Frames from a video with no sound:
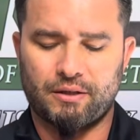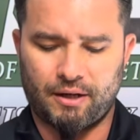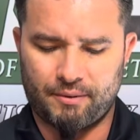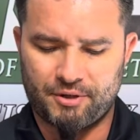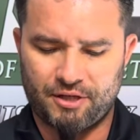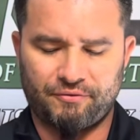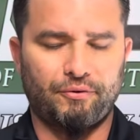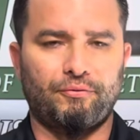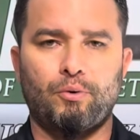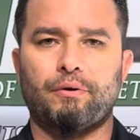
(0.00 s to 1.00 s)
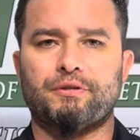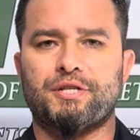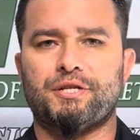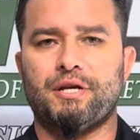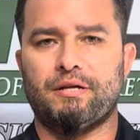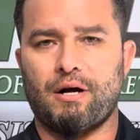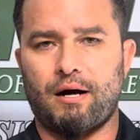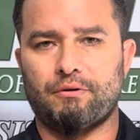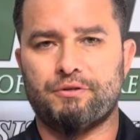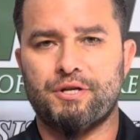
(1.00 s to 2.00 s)
I mean, for
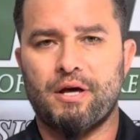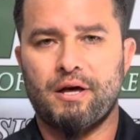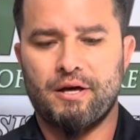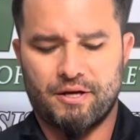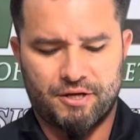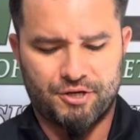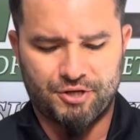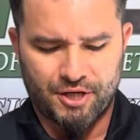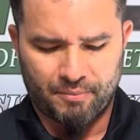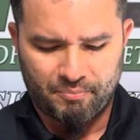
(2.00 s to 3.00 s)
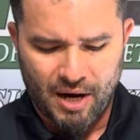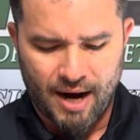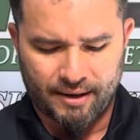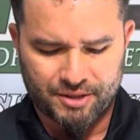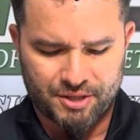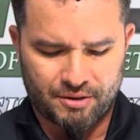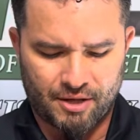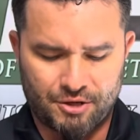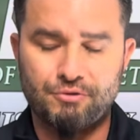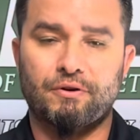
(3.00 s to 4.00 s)
$468, You get a box
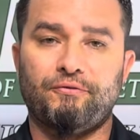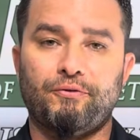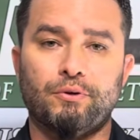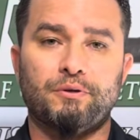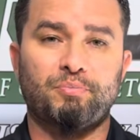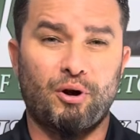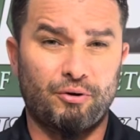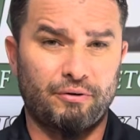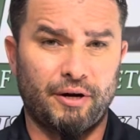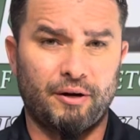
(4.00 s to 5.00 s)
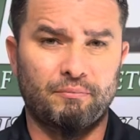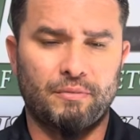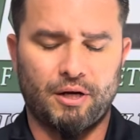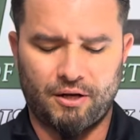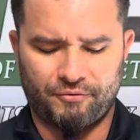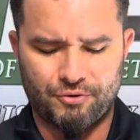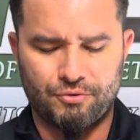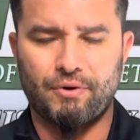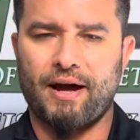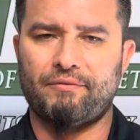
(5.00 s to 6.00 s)
that you can fully program, and if
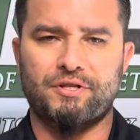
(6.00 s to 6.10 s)
you have a